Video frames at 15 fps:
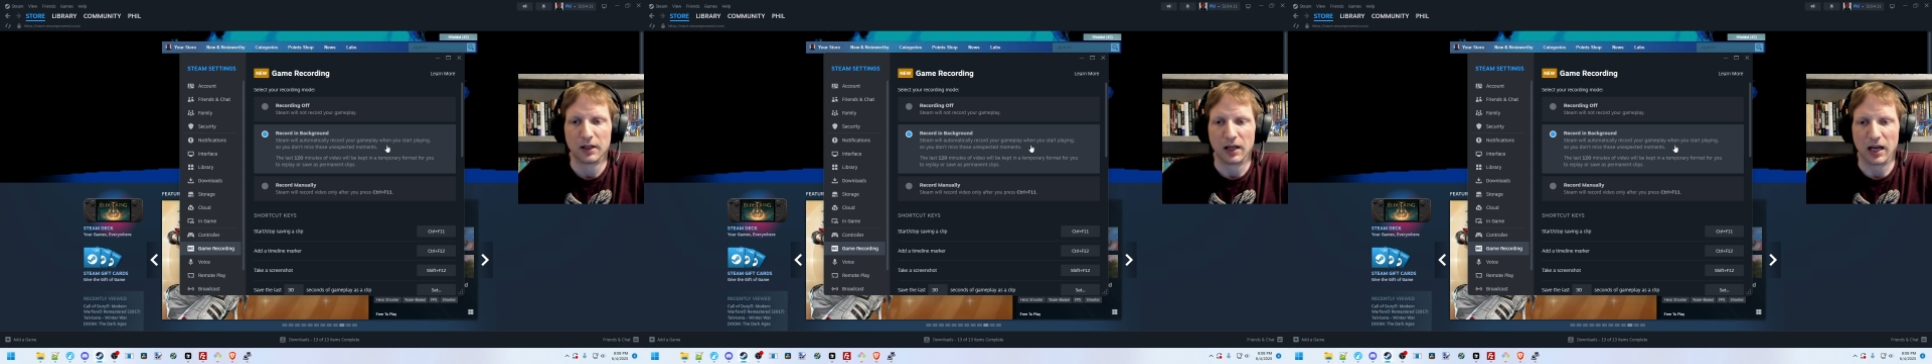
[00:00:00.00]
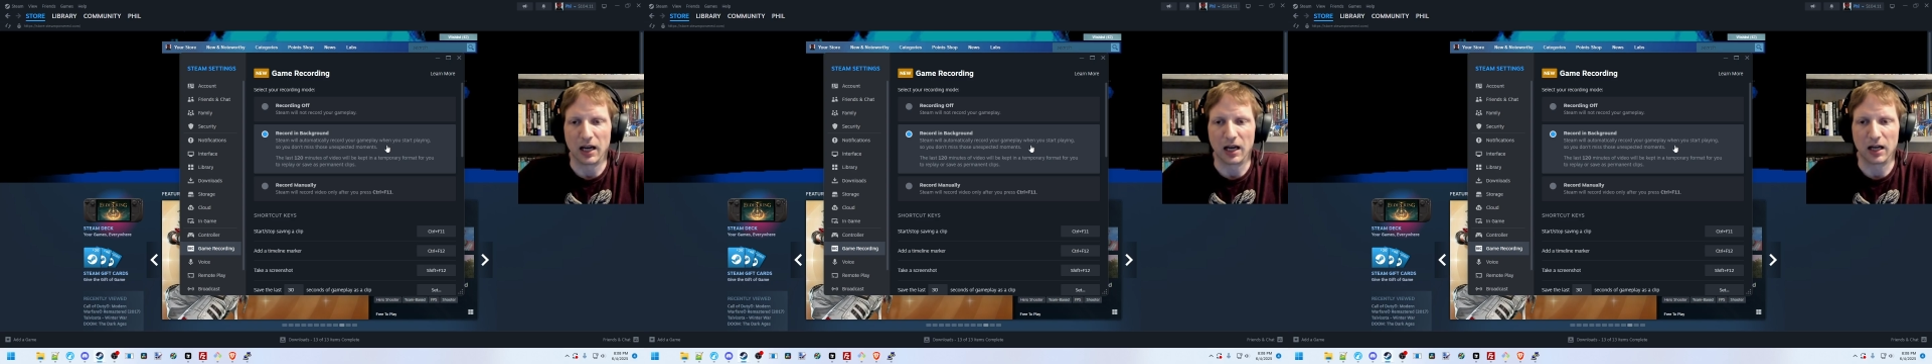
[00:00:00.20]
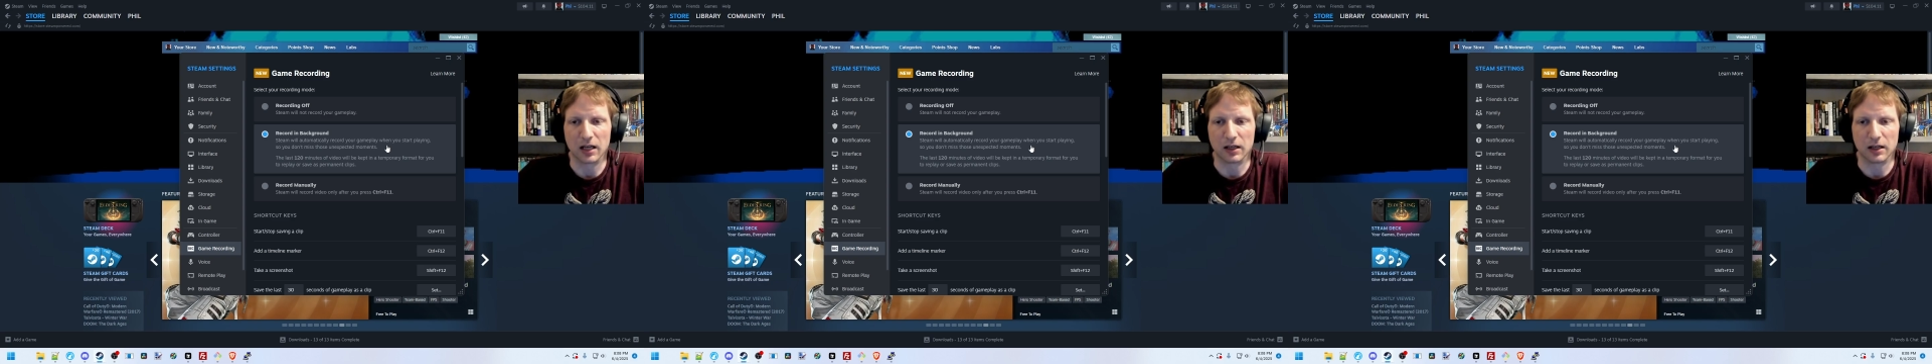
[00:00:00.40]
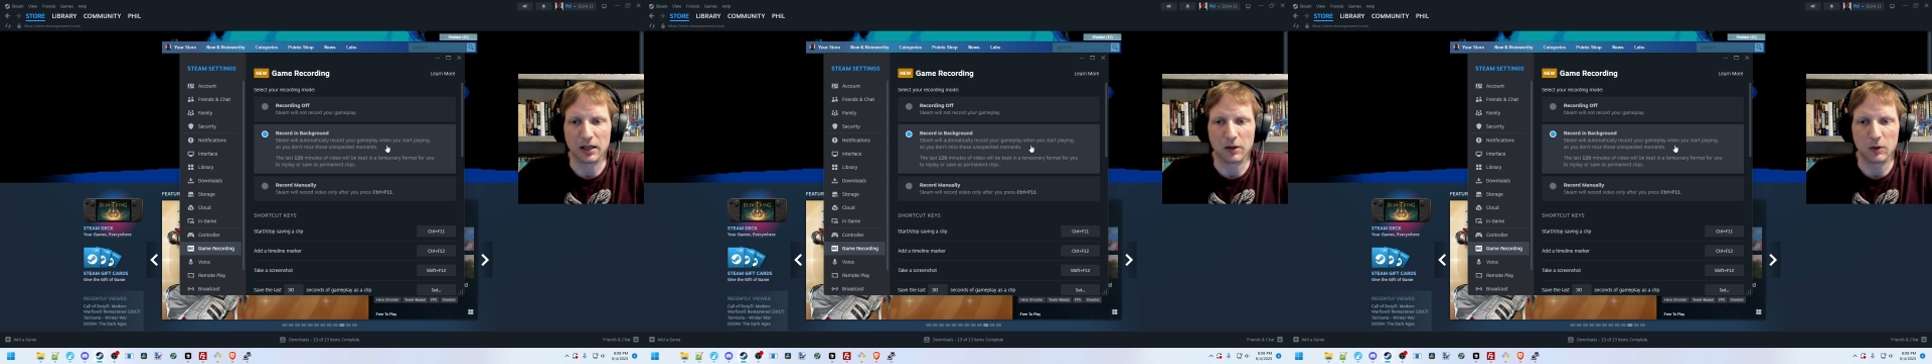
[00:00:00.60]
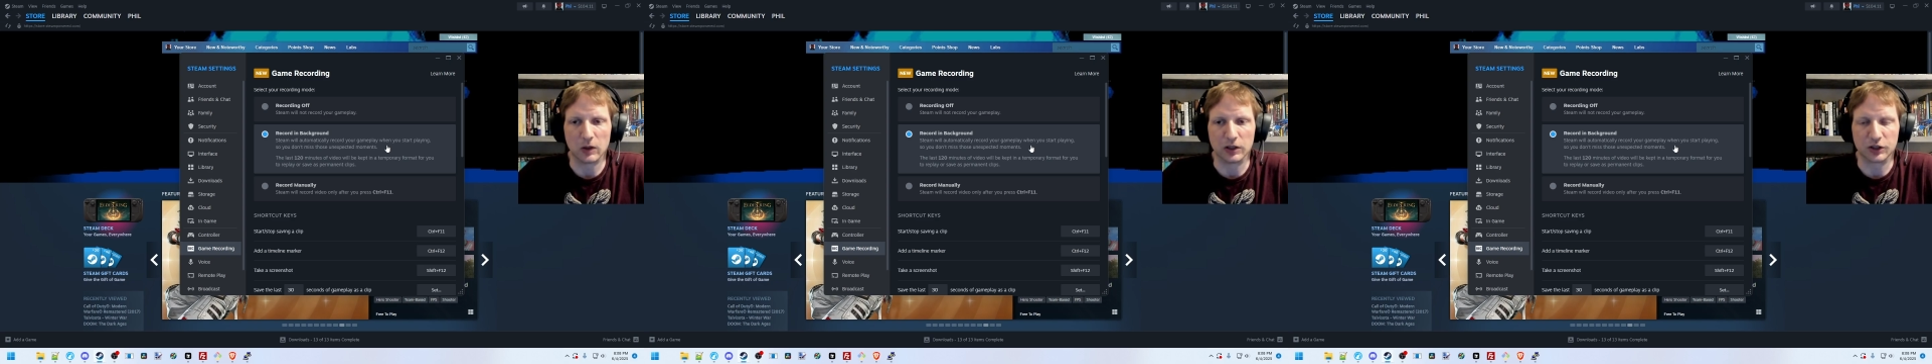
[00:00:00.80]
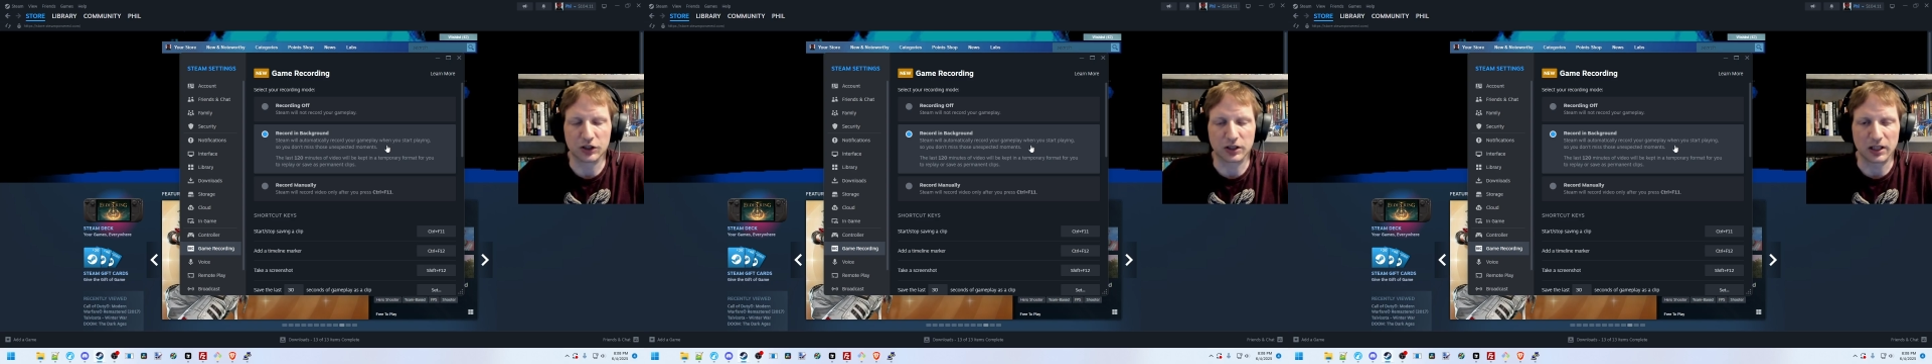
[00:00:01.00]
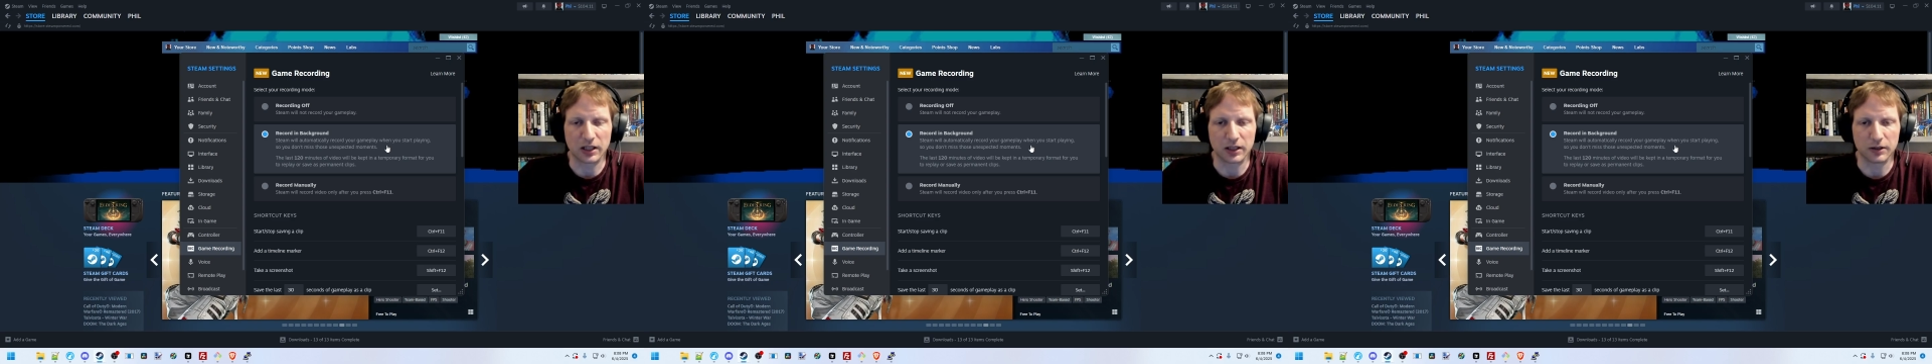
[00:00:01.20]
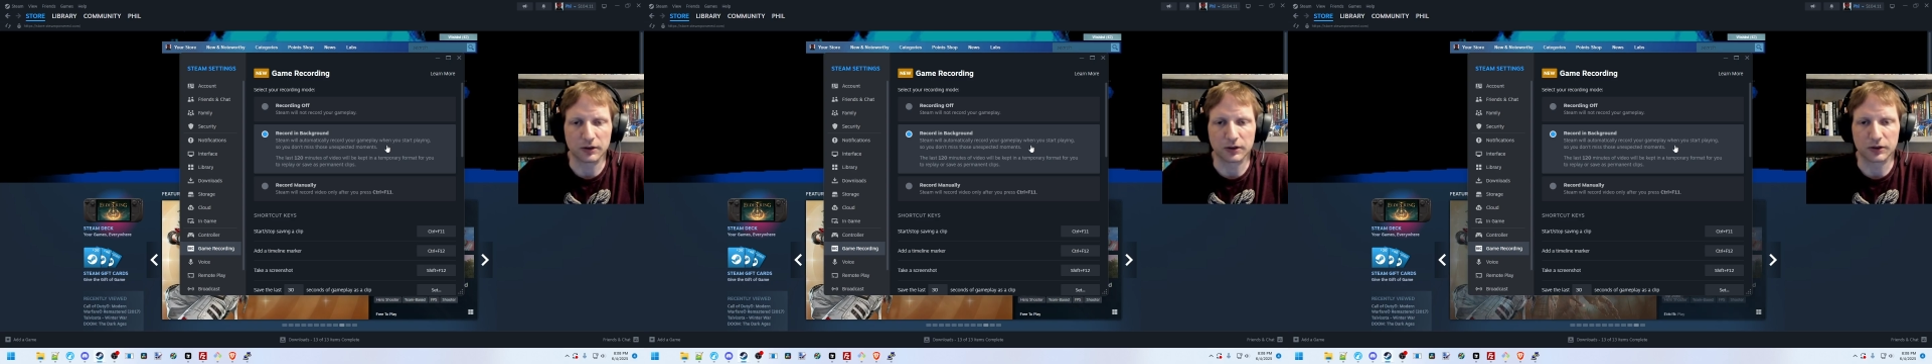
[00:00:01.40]
and it would just
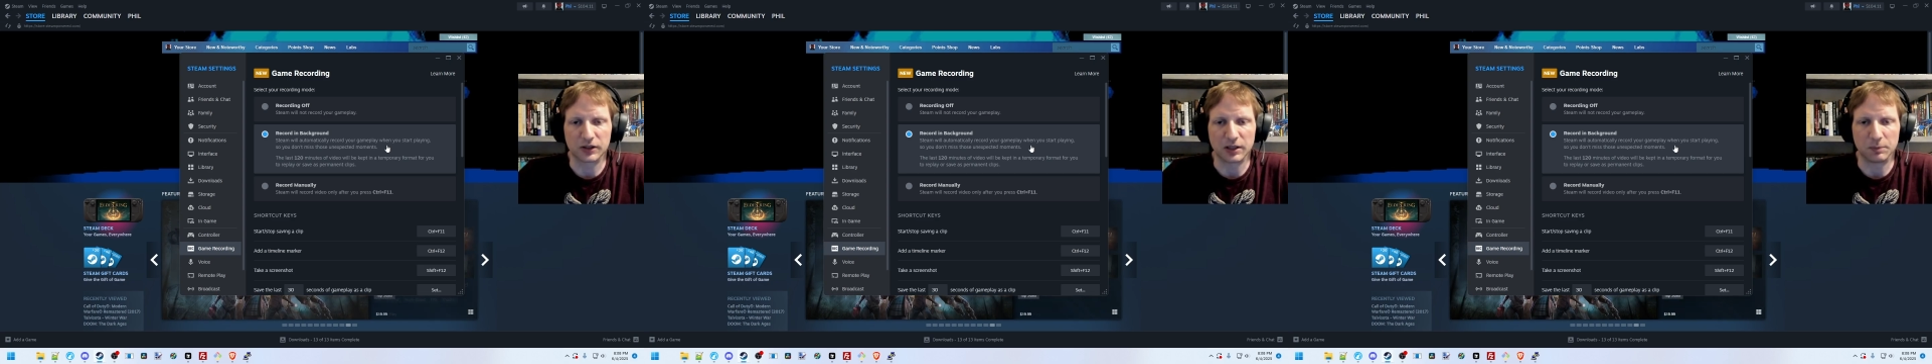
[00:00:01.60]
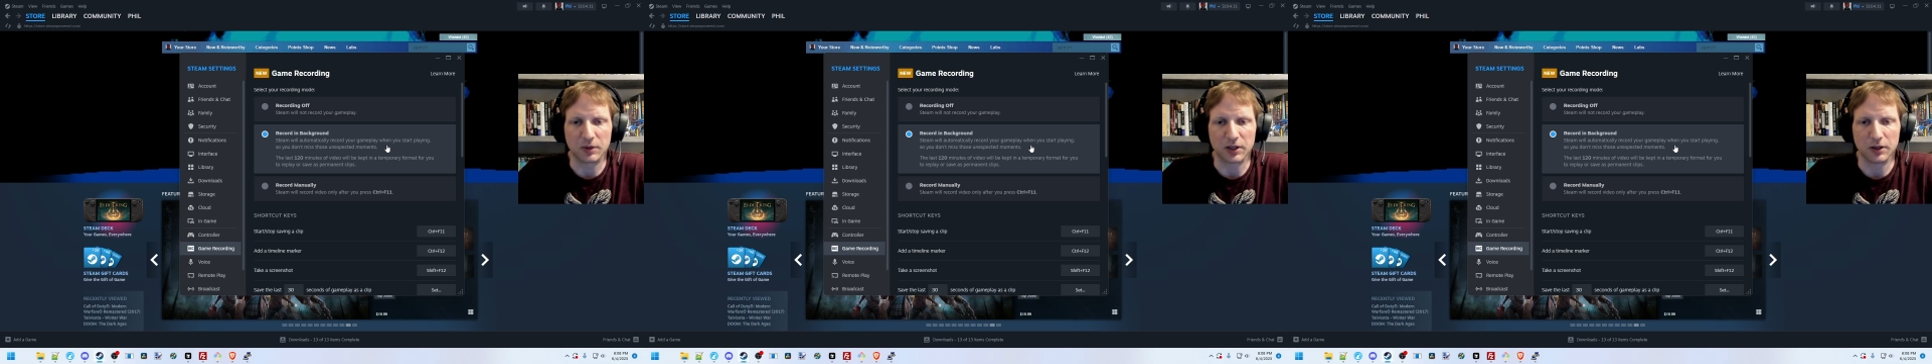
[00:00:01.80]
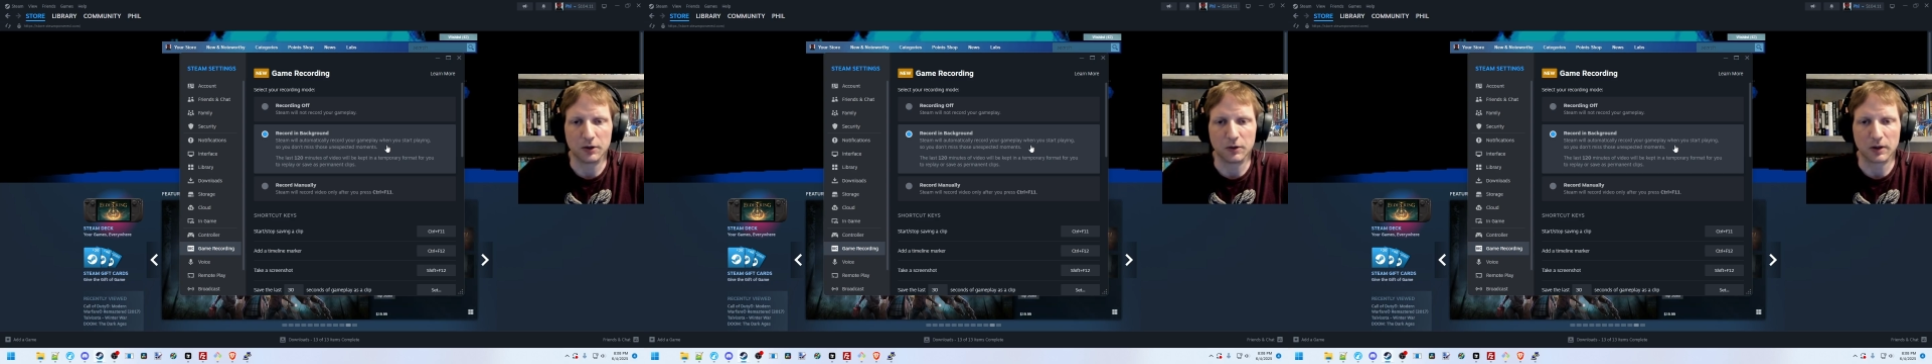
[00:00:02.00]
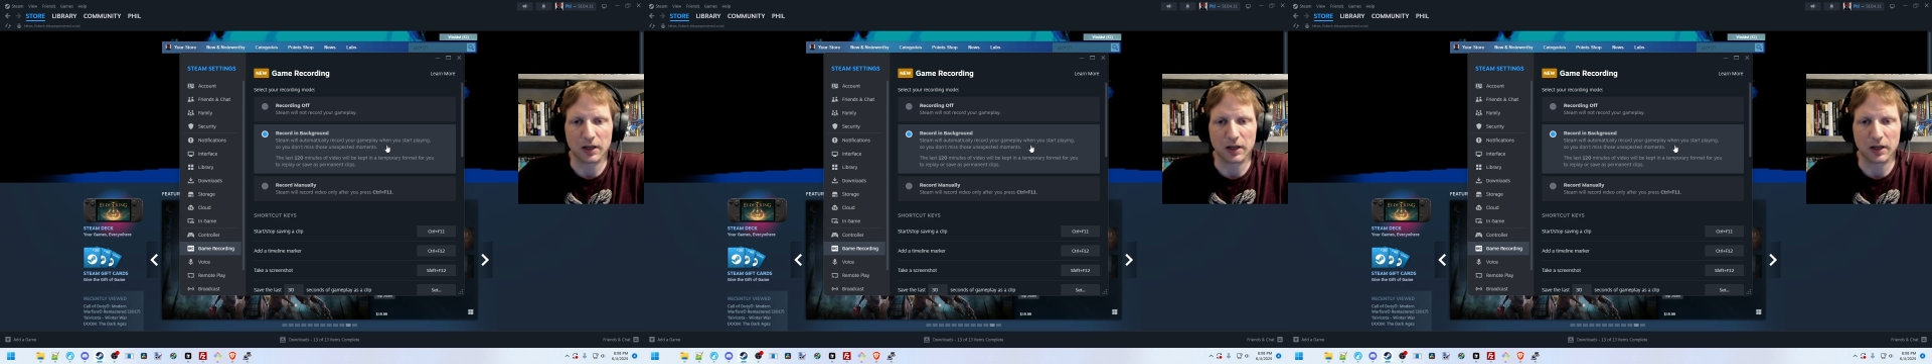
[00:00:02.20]
eat your CPU,